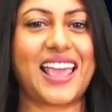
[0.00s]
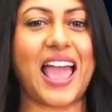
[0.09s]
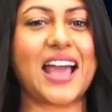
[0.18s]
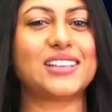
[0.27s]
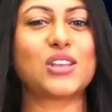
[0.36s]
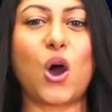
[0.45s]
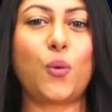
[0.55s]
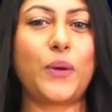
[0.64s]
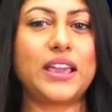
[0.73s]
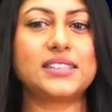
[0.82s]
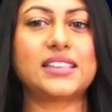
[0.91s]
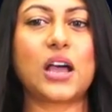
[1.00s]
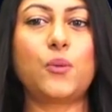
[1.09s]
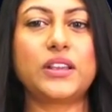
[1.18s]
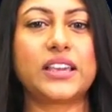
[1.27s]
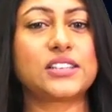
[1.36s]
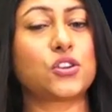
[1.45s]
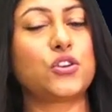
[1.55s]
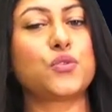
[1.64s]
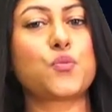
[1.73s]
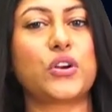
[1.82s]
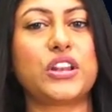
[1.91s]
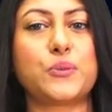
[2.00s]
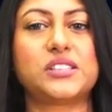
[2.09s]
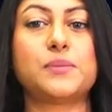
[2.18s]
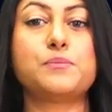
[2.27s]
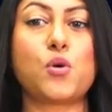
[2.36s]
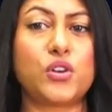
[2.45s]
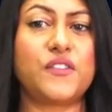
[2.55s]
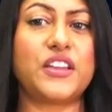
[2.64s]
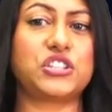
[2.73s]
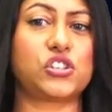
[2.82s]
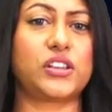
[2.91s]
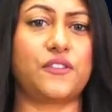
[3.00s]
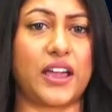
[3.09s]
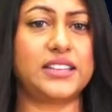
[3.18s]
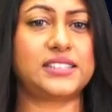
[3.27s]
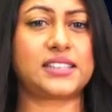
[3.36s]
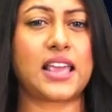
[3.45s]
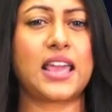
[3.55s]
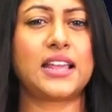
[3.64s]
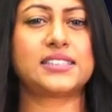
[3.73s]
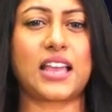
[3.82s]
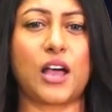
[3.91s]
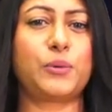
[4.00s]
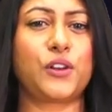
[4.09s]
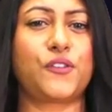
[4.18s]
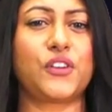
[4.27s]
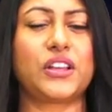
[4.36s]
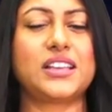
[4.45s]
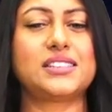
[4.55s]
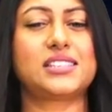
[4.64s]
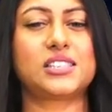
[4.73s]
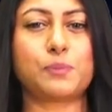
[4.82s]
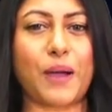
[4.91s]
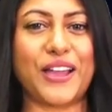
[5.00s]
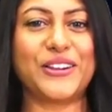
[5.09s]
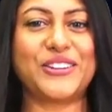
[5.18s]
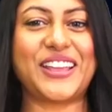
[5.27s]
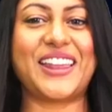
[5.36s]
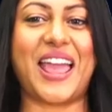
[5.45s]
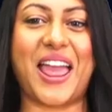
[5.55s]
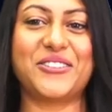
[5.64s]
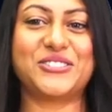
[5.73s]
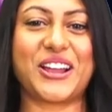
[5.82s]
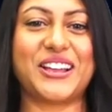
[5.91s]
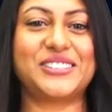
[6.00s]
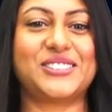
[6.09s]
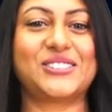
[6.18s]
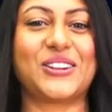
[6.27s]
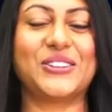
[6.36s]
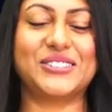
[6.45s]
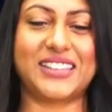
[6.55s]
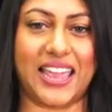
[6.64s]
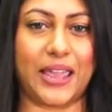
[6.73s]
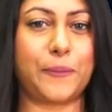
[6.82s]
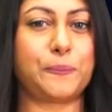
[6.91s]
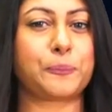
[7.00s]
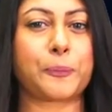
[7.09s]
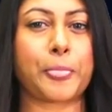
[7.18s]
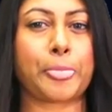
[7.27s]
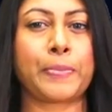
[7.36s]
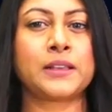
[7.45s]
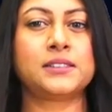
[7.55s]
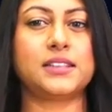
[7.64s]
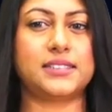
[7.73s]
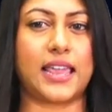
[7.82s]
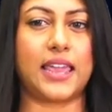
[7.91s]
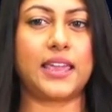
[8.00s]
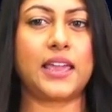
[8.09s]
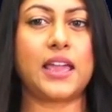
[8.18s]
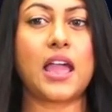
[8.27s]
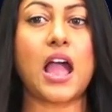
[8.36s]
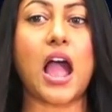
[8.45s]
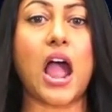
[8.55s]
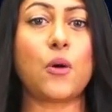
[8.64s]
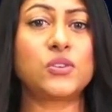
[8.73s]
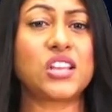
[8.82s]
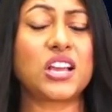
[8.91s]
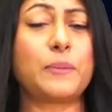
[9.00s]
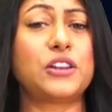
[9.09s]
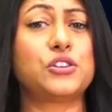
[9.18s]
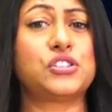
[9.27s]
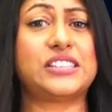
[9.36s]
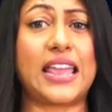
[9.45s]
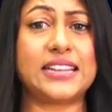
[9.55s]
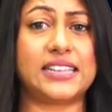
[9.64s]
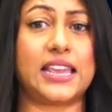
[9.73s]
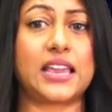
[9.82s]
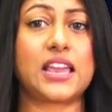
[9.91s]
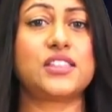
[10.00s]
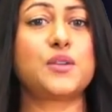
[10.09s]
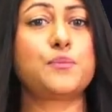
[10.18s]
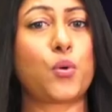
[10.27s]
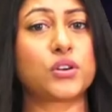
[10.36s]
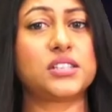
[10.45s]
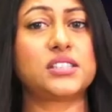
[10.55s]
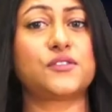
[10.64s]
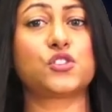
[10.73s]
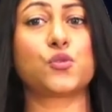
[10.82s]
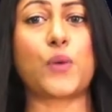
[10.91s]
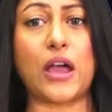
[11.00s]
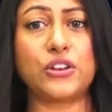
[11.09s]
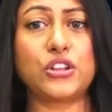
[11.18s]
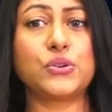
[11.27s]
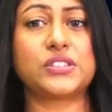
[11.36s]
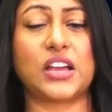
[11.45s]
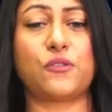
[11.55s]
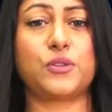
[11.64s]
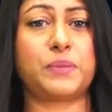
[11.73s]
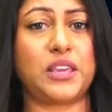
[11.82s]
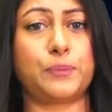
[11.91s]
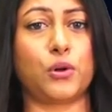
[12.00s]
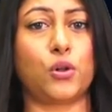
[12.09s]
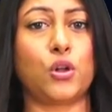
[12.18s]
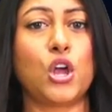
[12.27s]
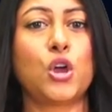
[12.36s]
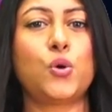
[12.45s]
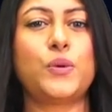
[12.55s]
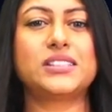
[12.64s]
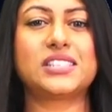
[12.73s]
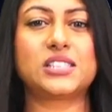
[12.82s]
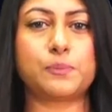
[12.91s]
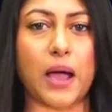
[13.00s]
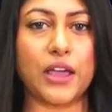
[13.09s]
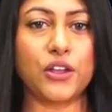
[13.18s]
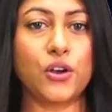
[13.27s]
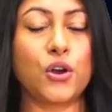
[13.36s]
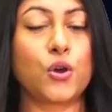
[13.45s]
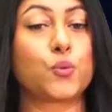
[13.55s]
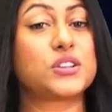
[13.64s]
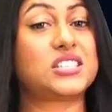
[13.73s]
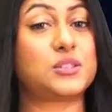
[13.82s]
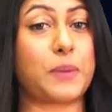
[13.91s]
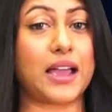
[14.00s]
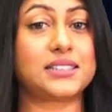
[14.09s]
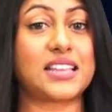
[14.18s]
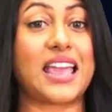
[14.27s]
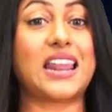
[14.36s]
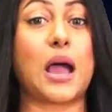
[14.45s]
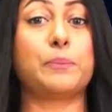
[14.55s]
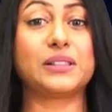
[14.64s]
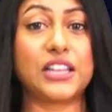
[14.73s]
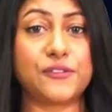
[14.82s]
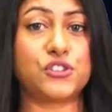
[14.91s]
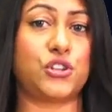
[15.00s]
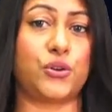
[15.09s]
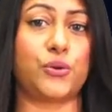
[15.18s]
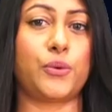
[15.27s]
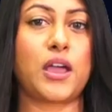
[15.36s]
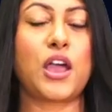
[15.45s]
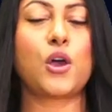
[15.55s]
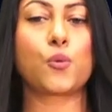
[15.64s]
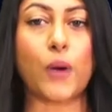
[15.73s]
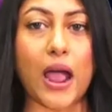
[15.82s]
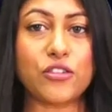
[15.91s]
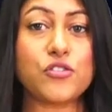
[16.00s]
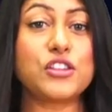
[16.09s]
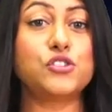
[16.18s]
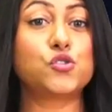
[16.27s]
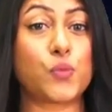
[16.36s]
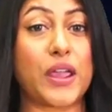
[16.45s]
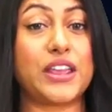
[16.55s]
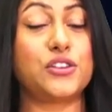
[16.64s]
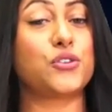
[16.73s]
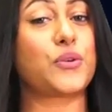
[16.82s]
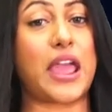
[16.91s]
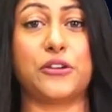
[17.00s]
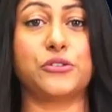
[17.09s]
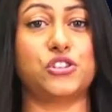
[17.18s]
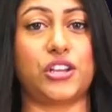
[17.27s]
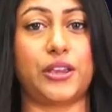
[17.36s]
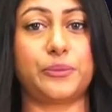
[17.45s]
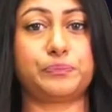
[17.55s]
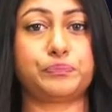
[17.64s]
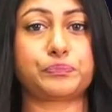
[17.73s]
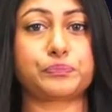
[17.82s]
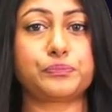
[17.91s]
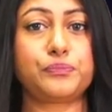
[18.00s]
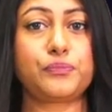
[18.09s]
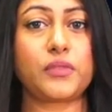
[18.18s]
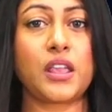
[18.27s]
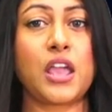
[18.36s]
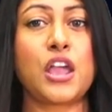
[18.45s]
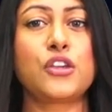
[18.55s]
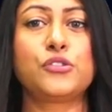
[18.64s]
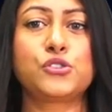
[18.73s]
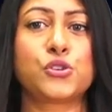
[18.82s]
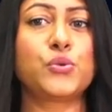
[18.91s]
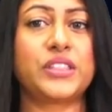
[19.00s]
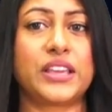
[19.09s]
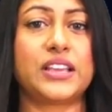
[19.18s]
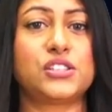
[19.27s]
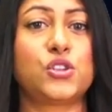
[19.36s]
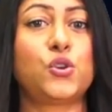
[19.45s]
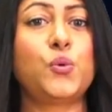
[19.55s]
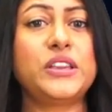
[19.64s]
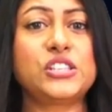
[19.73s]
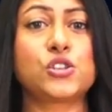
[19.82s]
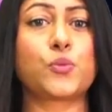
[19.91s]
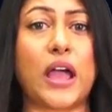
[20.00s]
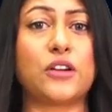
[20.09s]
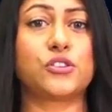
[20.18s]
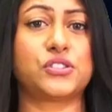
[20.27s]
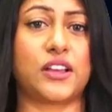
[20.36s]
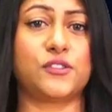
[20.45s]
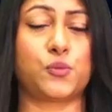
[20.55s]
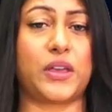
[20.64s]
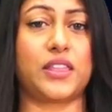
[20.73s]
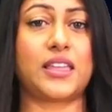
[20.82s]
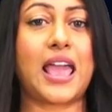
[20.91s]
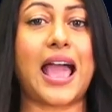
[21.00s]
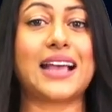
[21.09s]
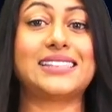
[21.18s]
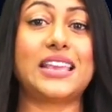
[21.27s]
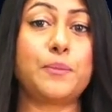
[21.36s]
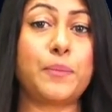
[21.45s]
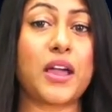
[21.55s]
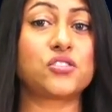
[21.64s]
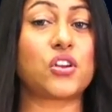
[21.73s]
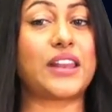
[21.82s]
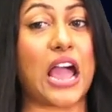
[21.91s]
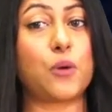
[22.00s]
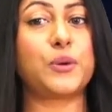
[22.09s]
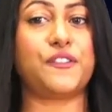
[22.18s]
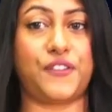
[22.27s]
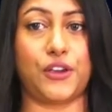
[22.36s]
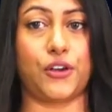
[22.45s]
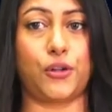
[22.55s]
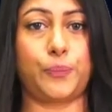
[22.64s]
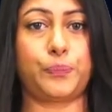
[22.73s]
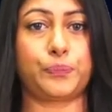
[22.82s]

As always, I want to kickstart your morning with some motivational advice to help you to feel inspired and energized to start your day. Today, I want to talk about understanding the importance of surrounding yourself with people who inspire, respect, and uplift you rather than drain your energy. The truth is, who we surround ourselves with has an impact on how we feel.